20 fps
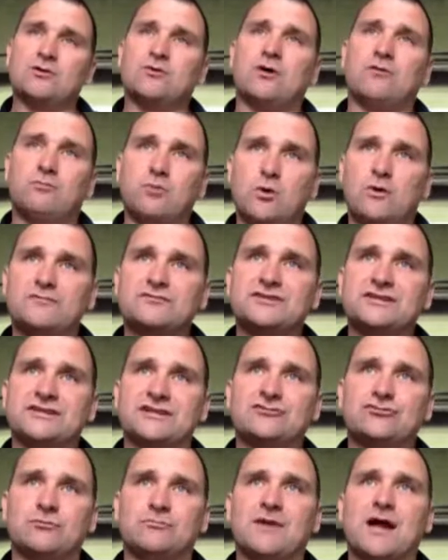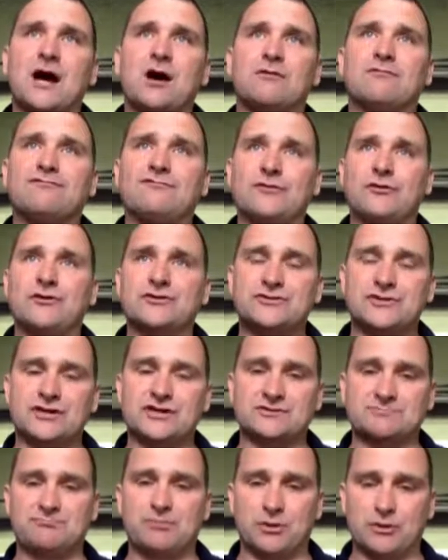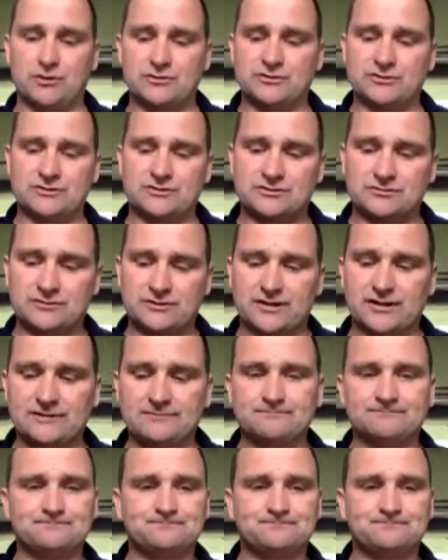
we're obviously disrupting how furniture is purchased, okay?